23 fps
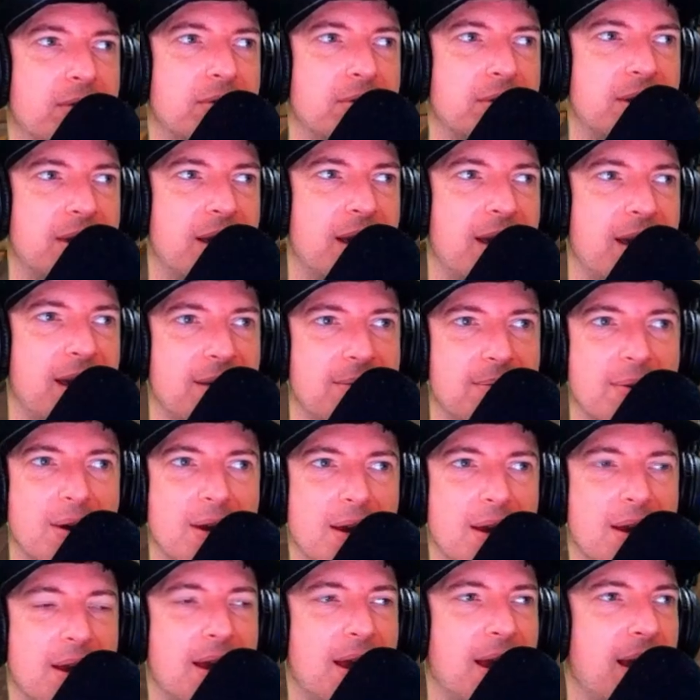the game,
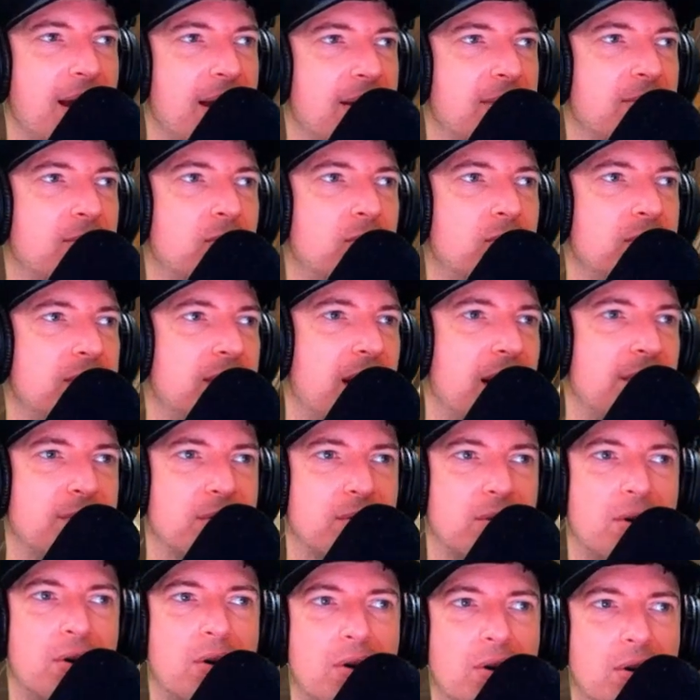and we
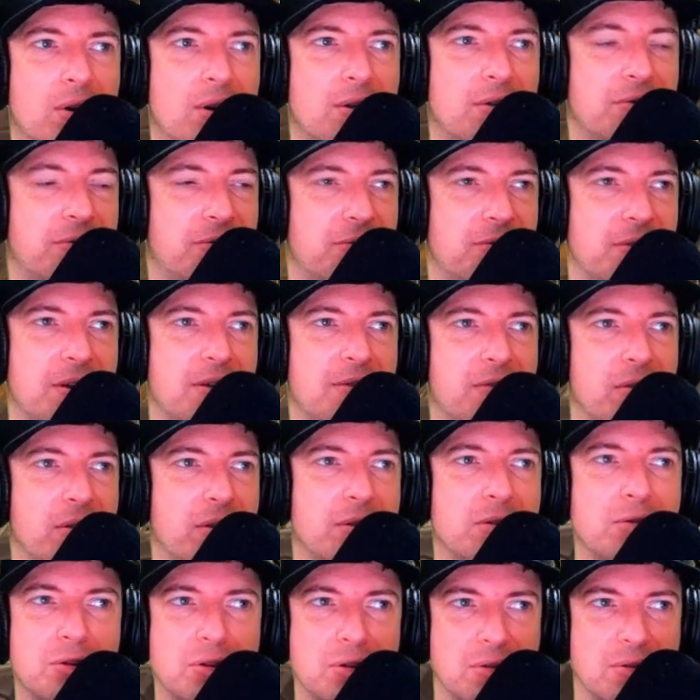haven't heard of
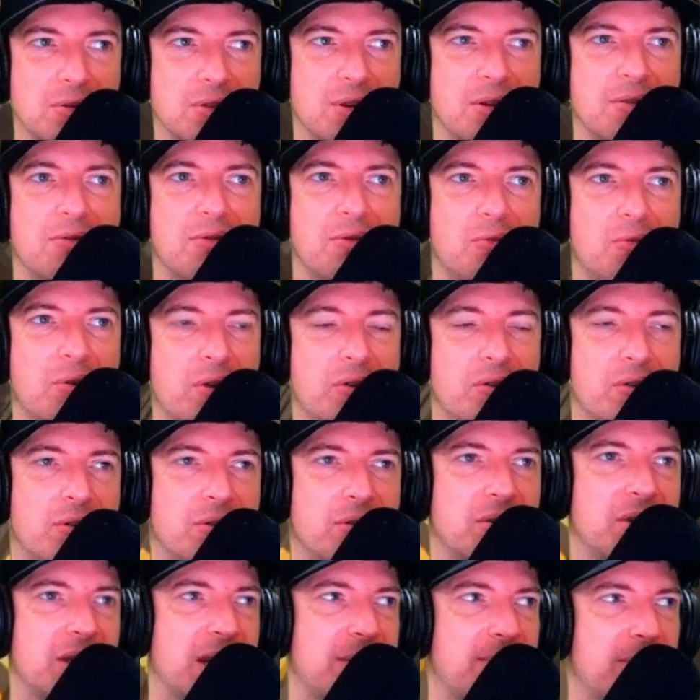evolutions of weather in
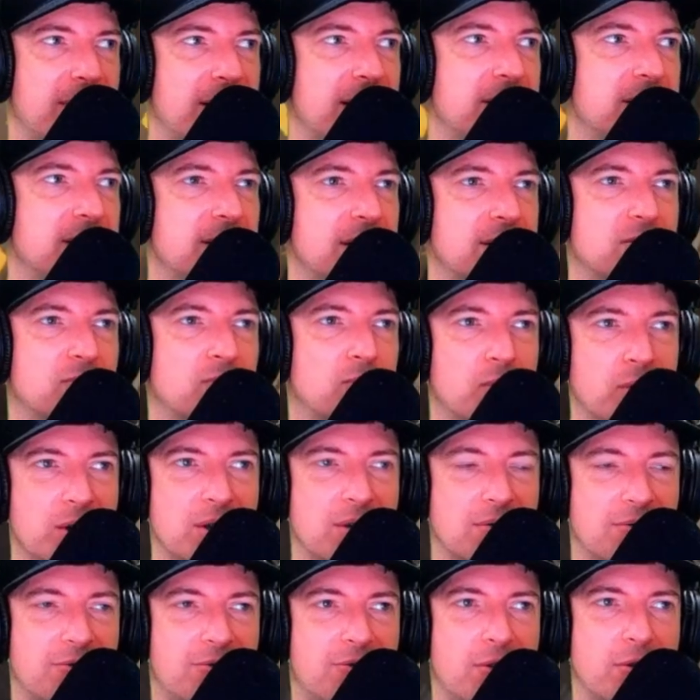the game. And I think that's really
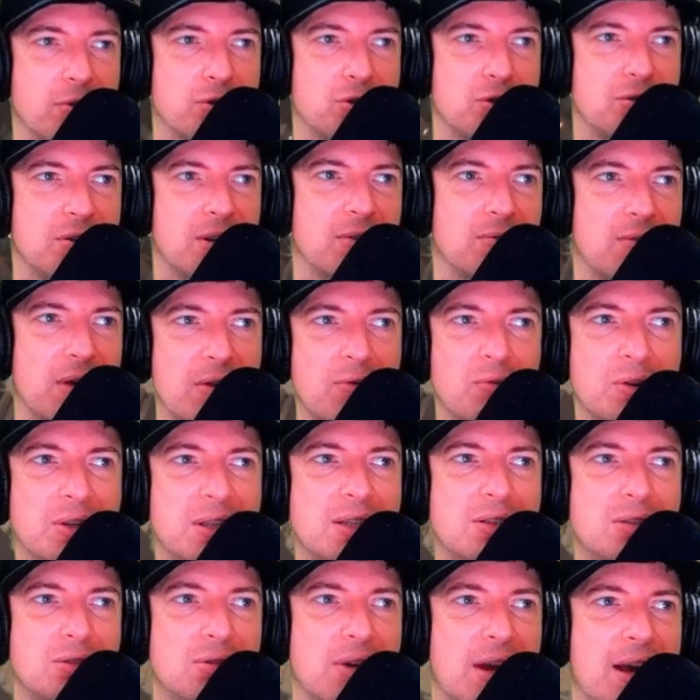unfortunate, right? We
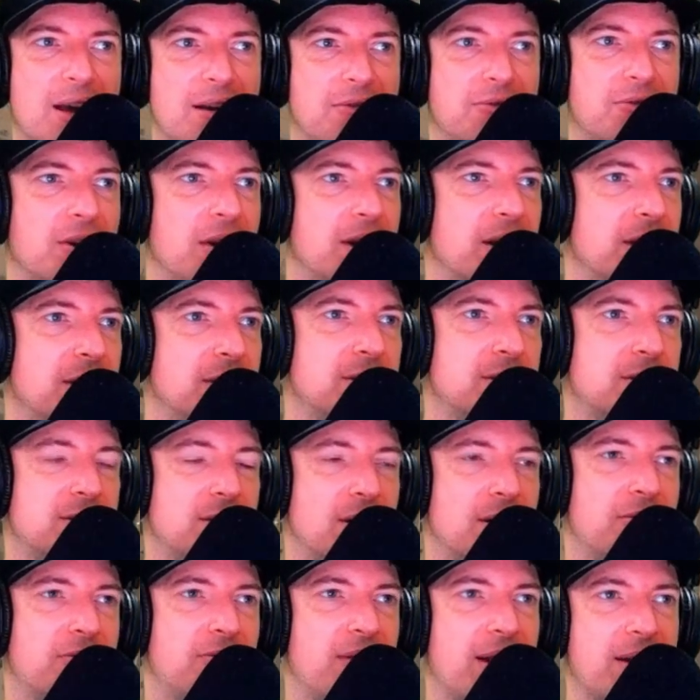need to have
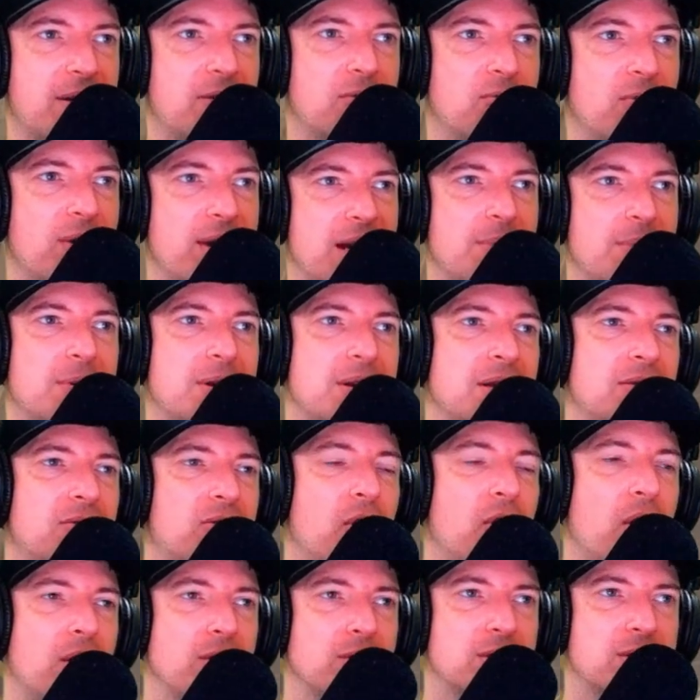stuff like rain. I mean, it
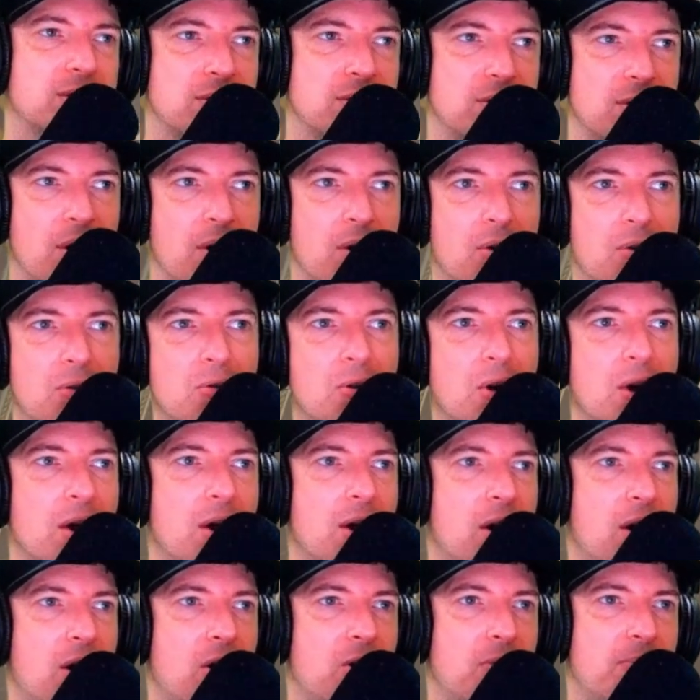does snow
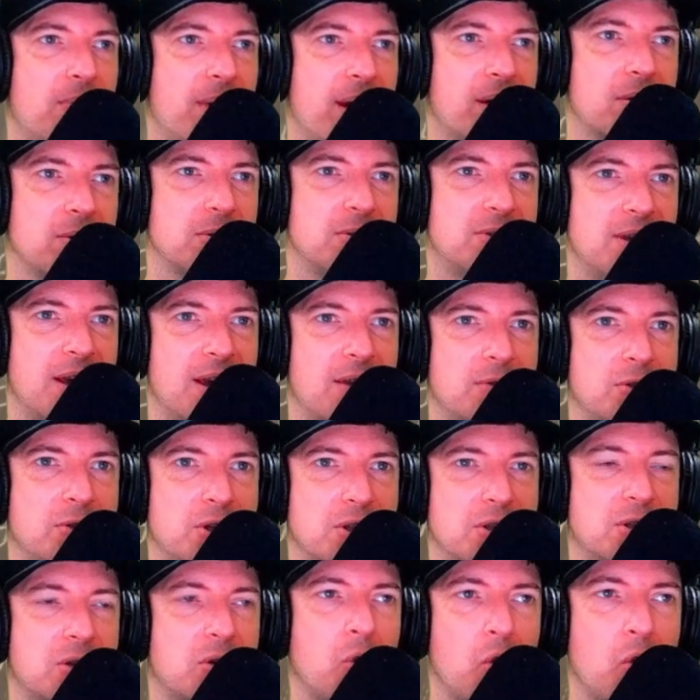on Macrotech, which
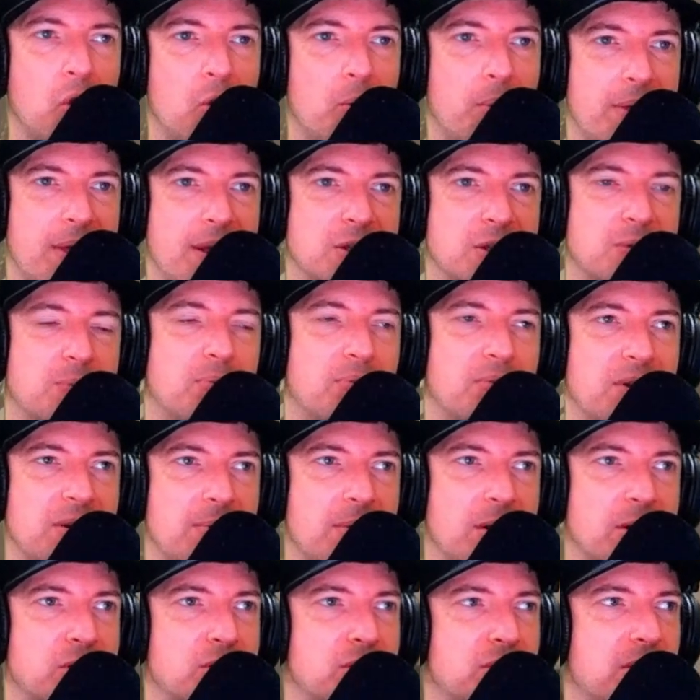is cool, but that's pretty
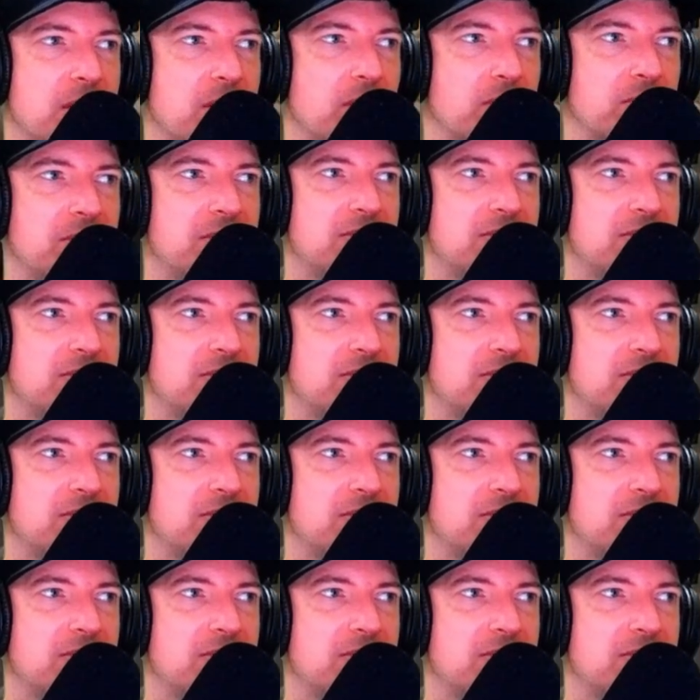much the only